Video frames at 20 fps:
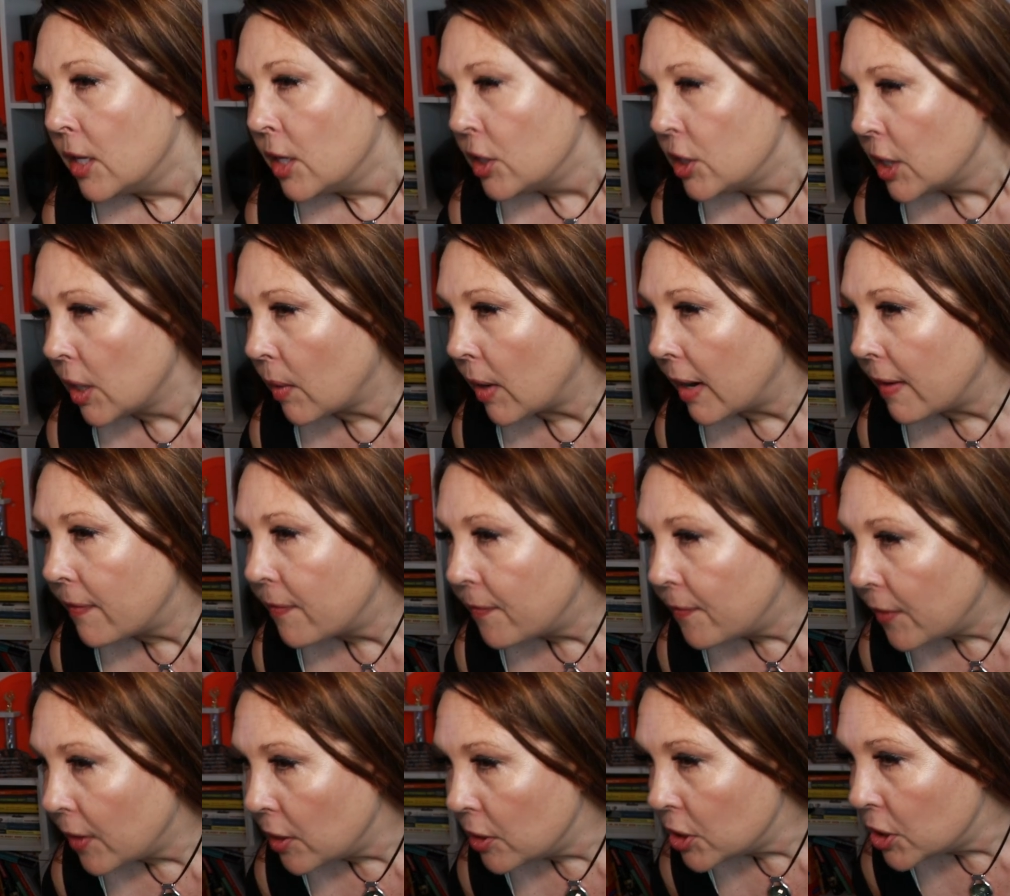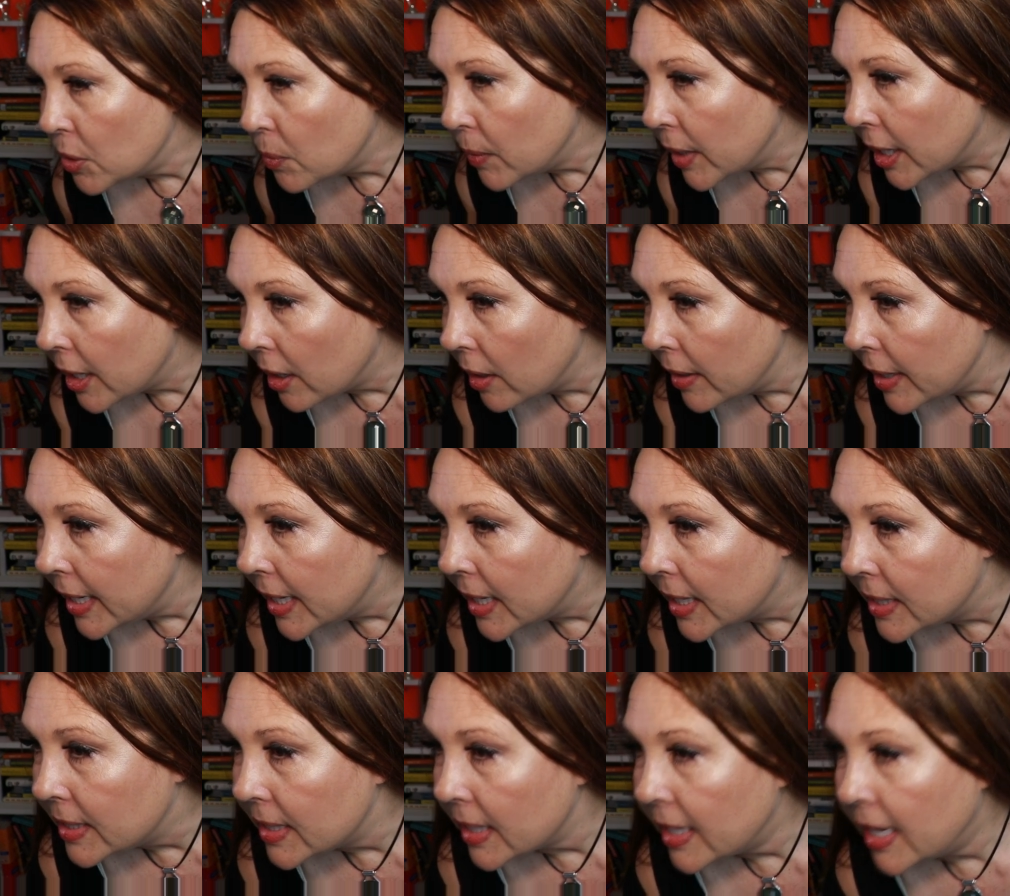So our first winner
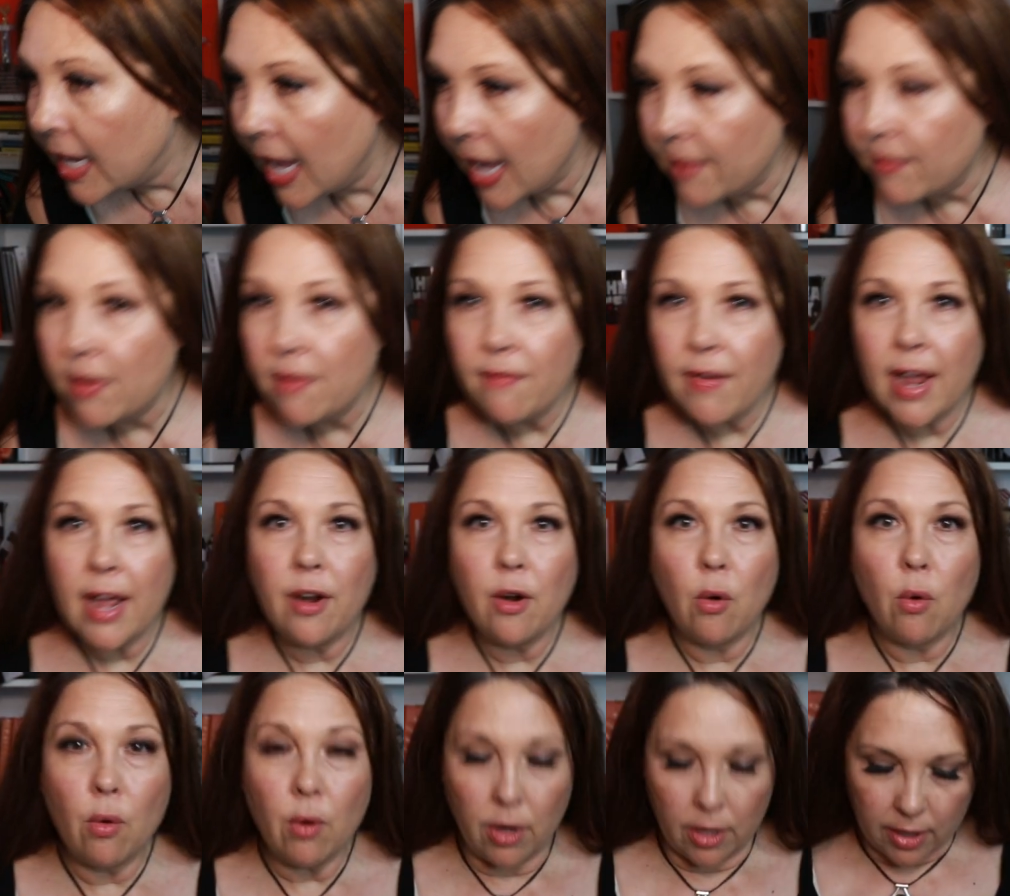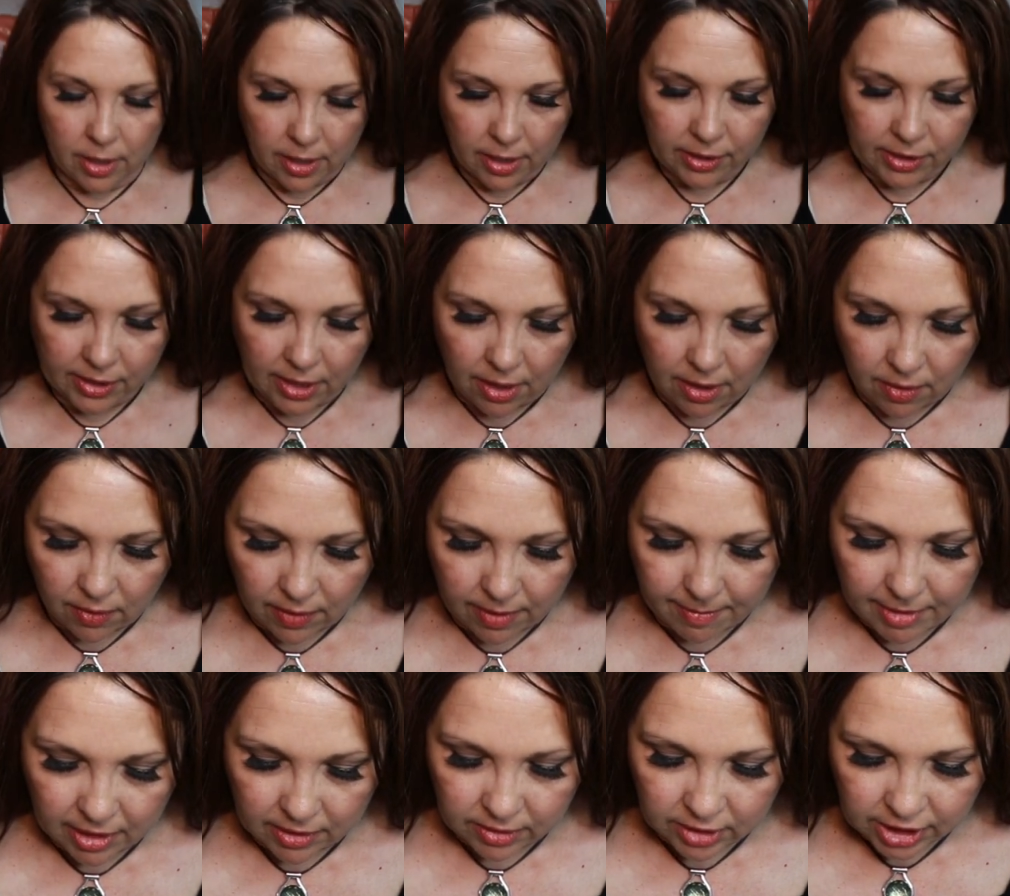is Kevin Van Horn. So I'm
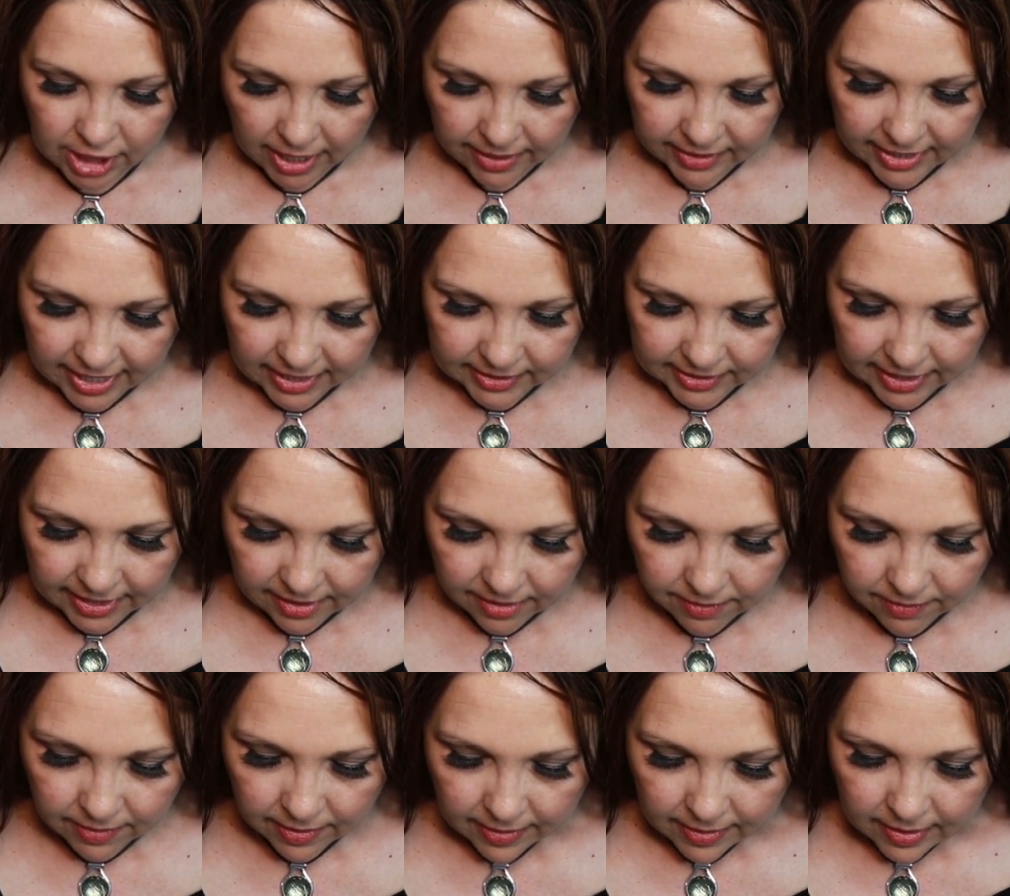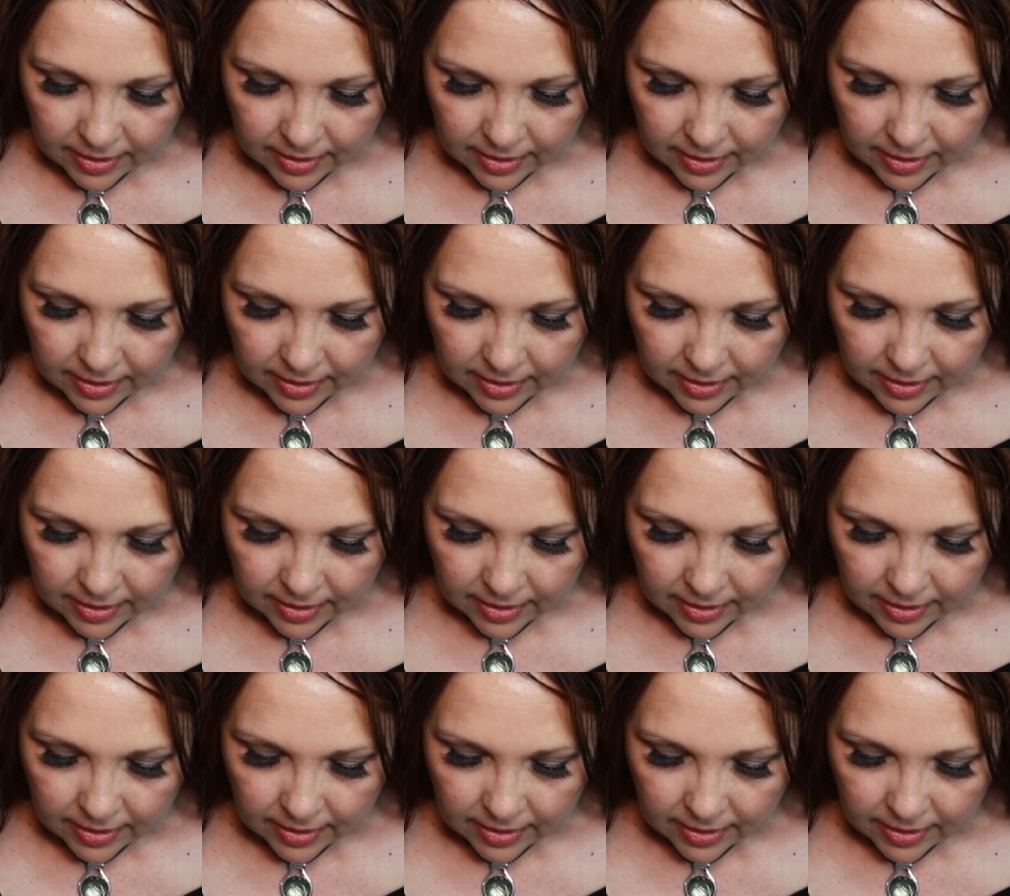going to jot that down.